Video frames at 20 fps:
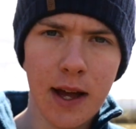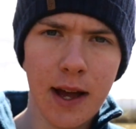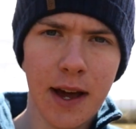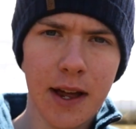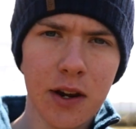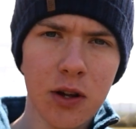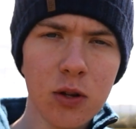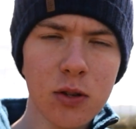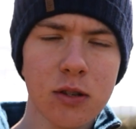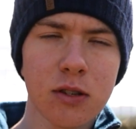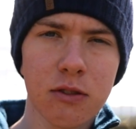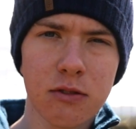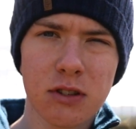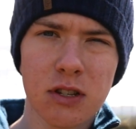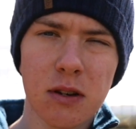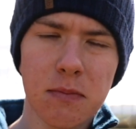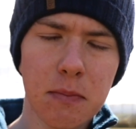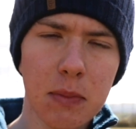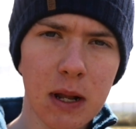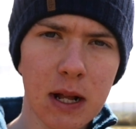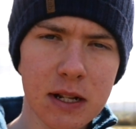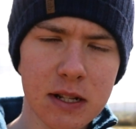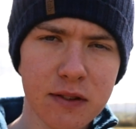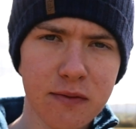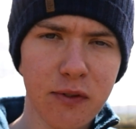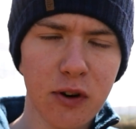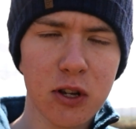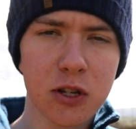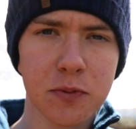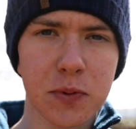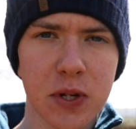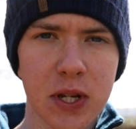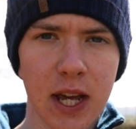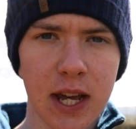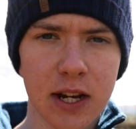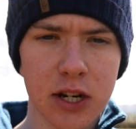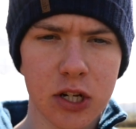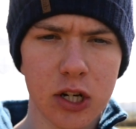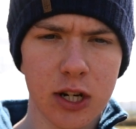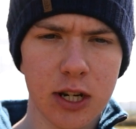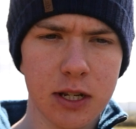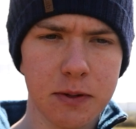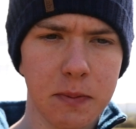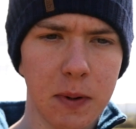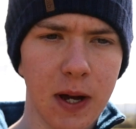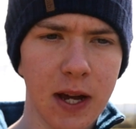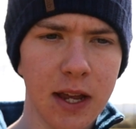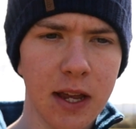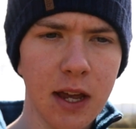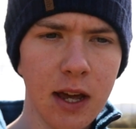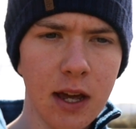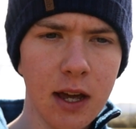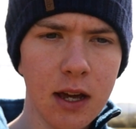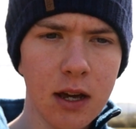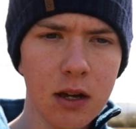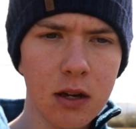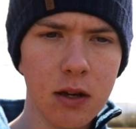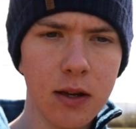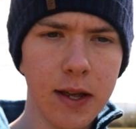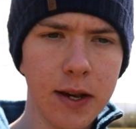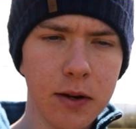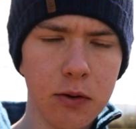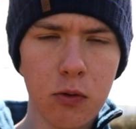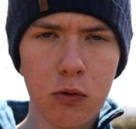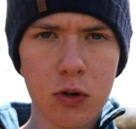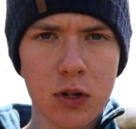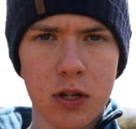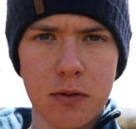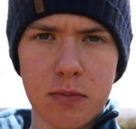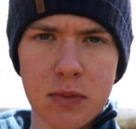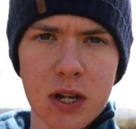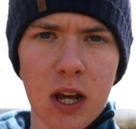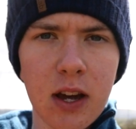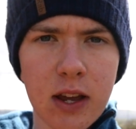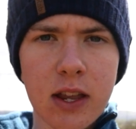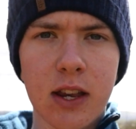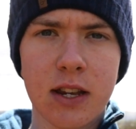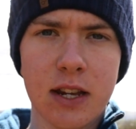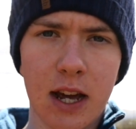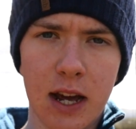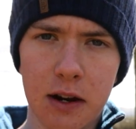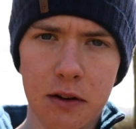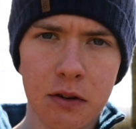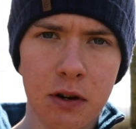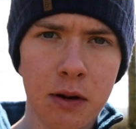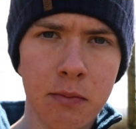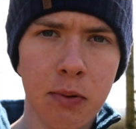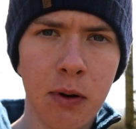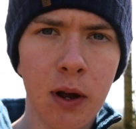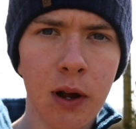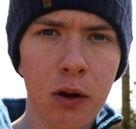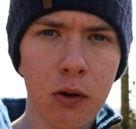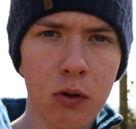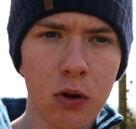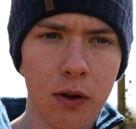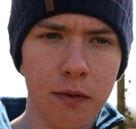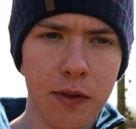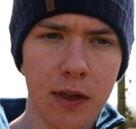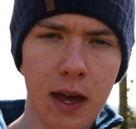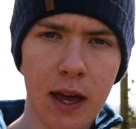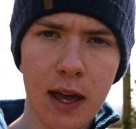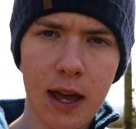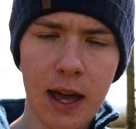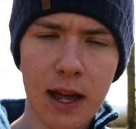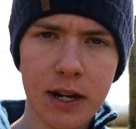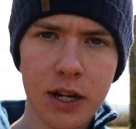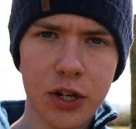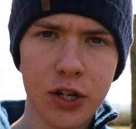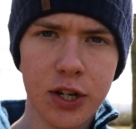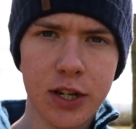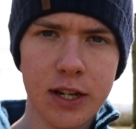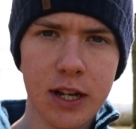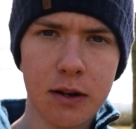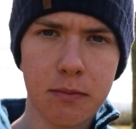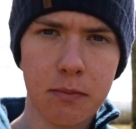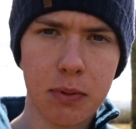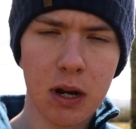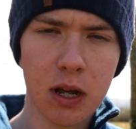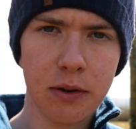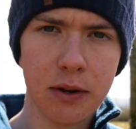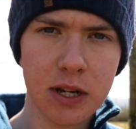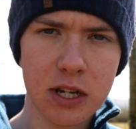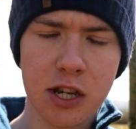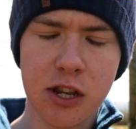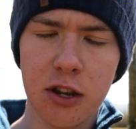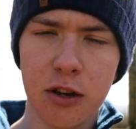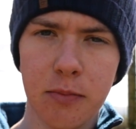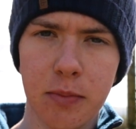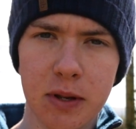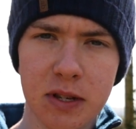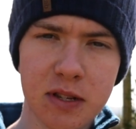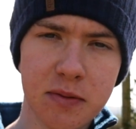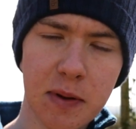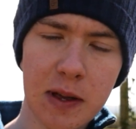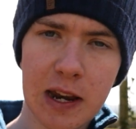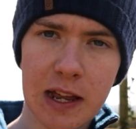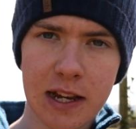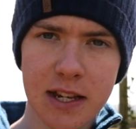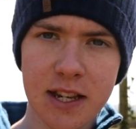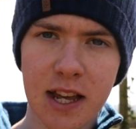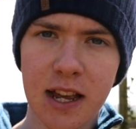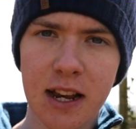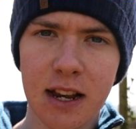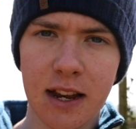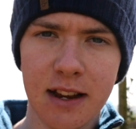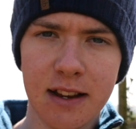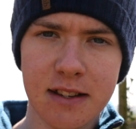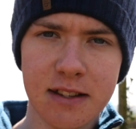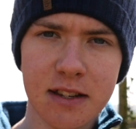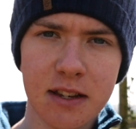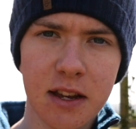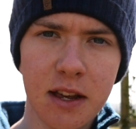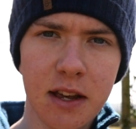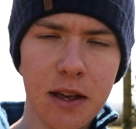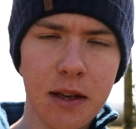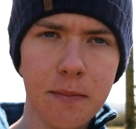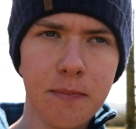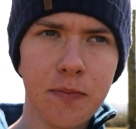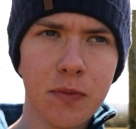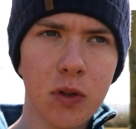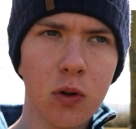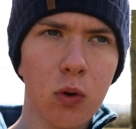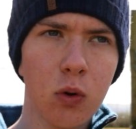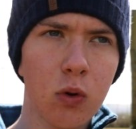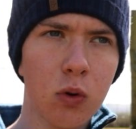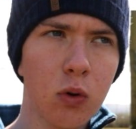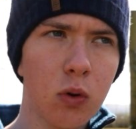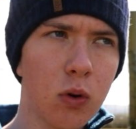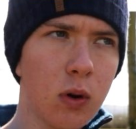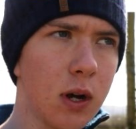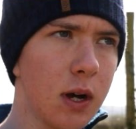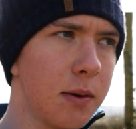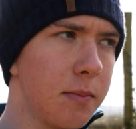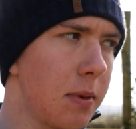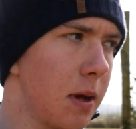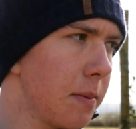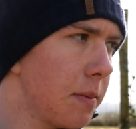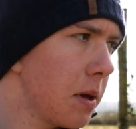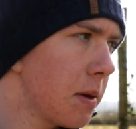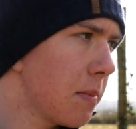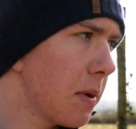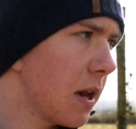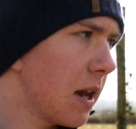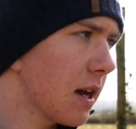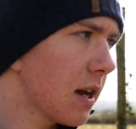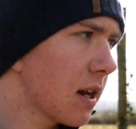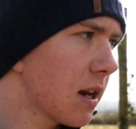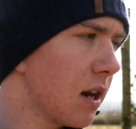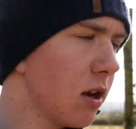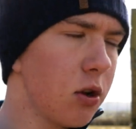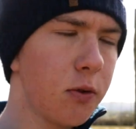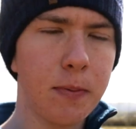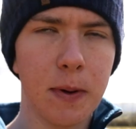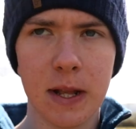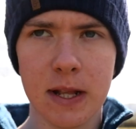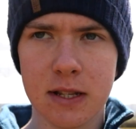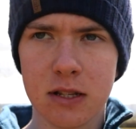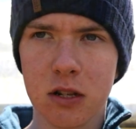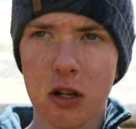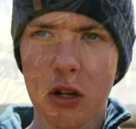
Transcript: And also some plants' frost protection is by in autumn dying down and putting all of their energy down below in tubers, a bit like dahlias, or maybe a bit like lupins.